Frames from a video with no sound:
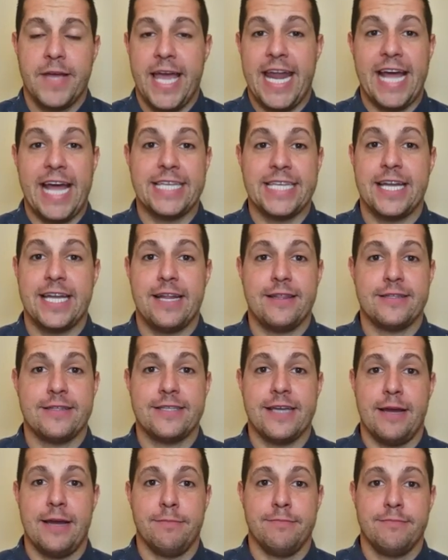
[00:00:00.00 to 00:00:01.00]
And I said at the
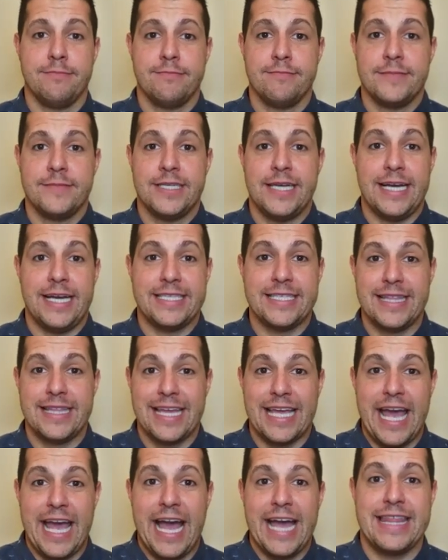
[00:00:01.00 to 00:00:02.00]
time, I said
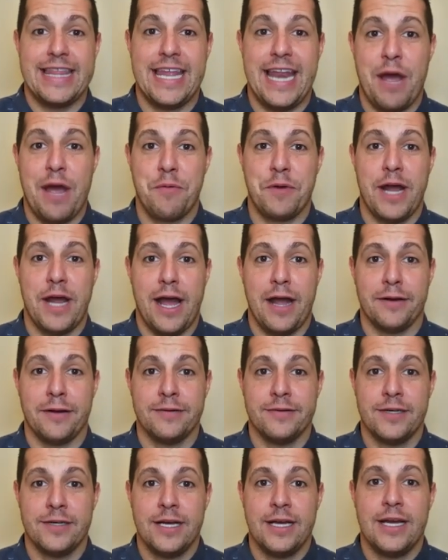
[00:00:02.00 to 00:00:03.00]
the guy that I would
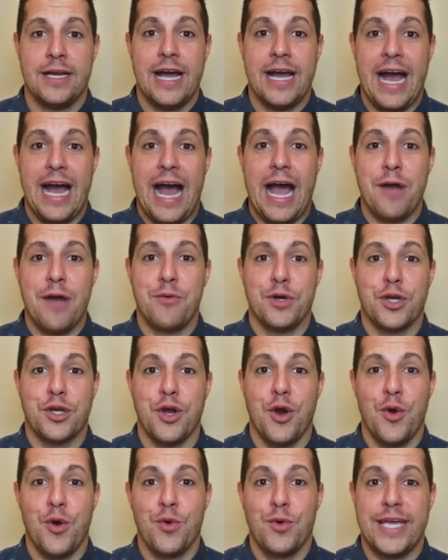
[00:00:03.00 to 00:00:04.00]
hire, I would
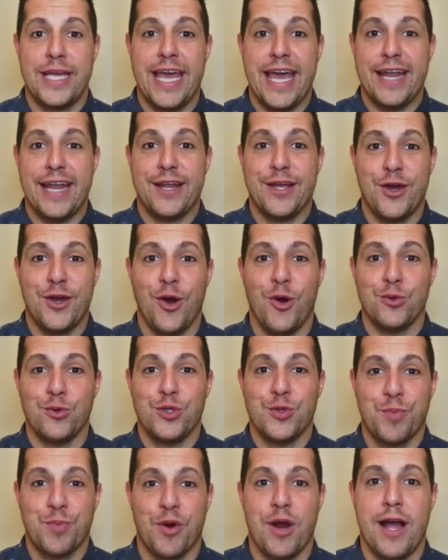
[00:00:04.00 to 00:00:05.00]
go get
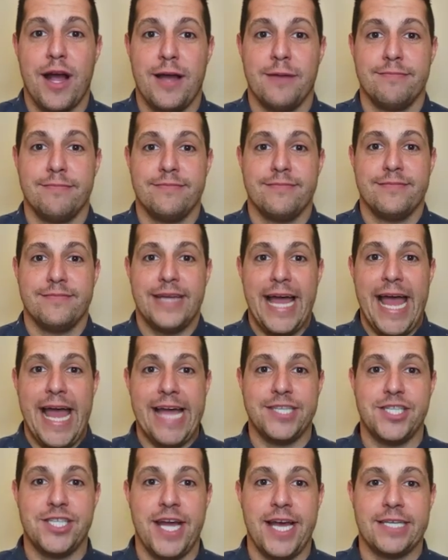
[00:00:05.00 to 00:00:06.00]
Coach Prime
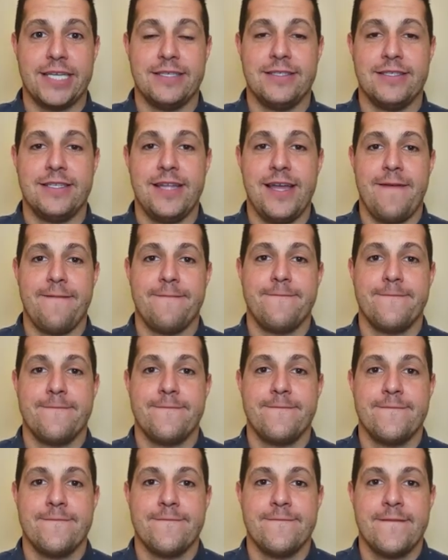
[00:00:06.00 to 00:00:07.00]
at Jackson State.
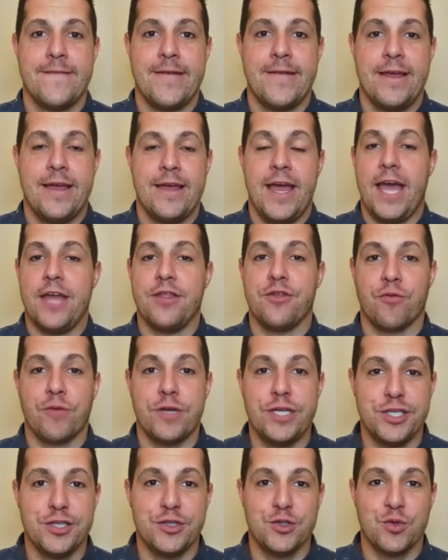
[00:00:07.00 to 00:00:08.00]
And the
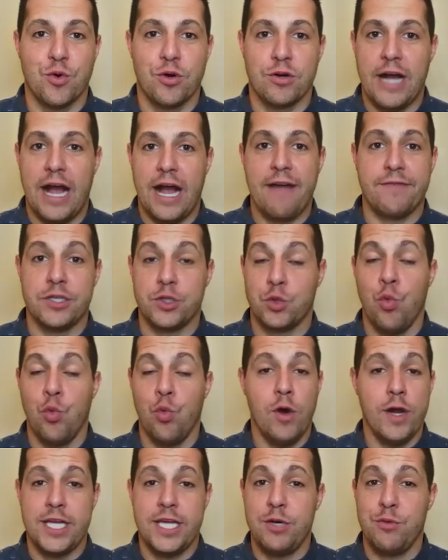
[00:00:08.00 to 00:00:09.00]
reasons were obvious.
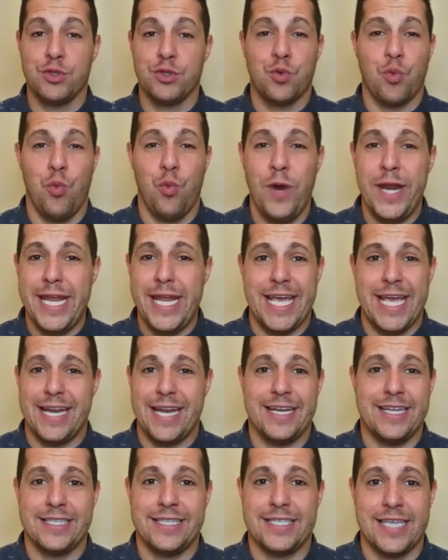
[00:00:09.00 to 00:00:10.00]
One, he was winning at
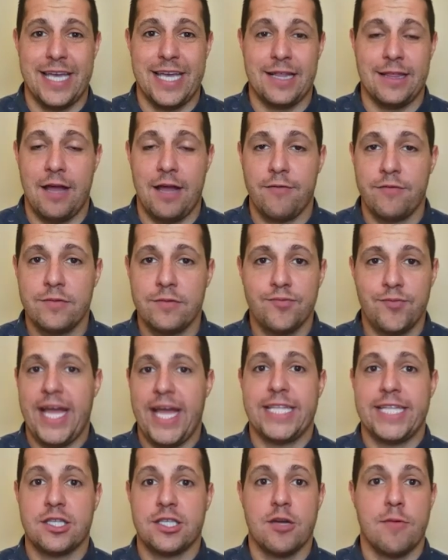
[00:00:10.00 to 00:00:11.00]
an insane level.
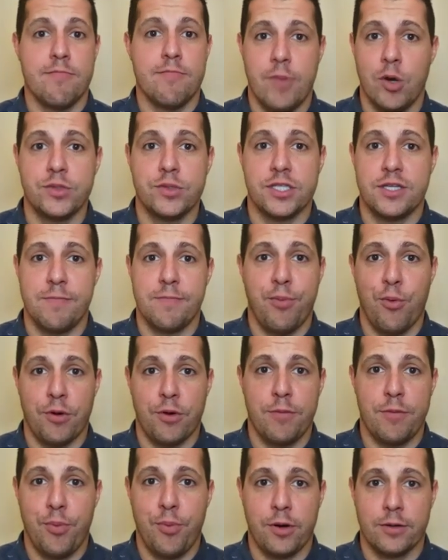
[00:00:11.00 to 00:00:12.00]
That's the most
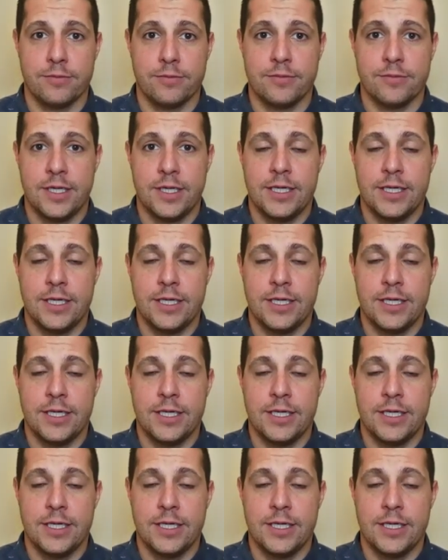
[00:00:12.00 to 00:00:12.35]
important part.